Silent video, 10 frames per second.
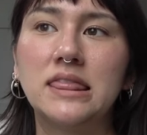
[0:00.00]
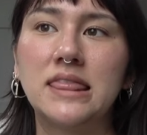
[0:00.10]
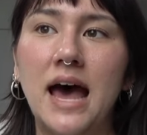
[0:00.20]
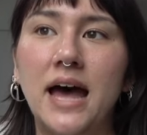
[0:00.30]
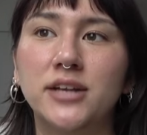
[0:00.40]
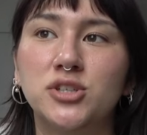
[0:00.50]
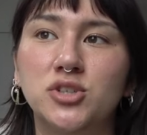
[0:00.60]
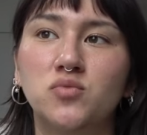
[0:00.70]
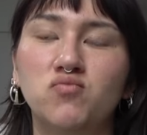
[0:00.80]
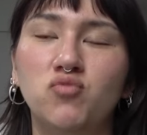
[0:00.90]

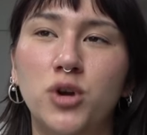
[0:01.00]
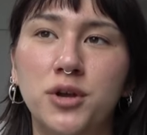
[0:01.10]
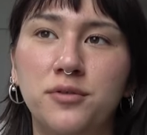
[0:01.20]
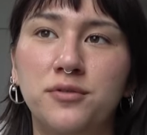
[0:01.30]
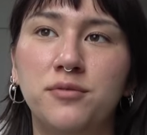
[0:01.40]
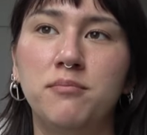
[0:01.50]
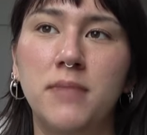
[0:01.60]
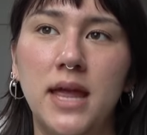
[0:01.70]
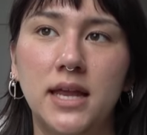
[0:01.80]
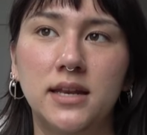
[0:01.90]
that would have
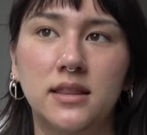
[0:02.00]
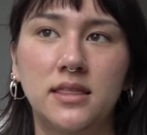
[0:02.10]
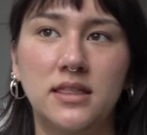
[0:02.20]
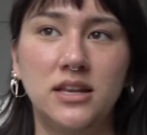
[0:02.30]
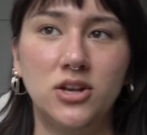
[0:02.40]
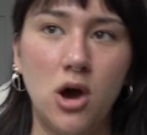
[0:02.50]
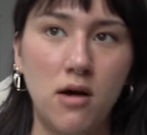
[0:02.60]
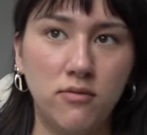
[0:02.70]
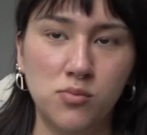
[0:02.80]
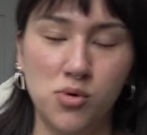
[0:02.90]
made the
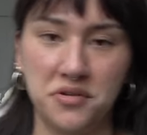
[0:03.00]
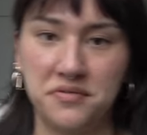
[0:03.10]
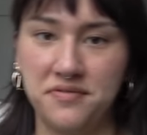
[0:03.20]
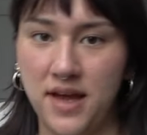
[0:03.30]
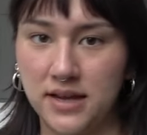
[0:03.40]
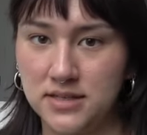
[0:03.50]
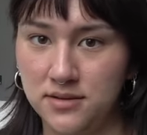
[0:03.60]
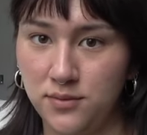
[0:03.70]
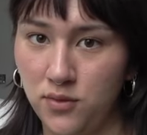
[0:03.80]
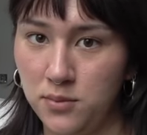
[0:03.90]
novel more
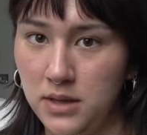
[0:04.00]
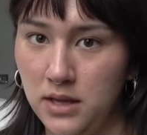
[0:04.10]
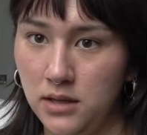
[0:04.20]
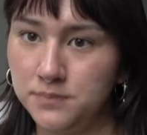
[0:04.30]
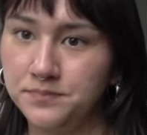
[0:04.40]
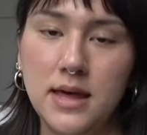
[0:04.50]
effective for me.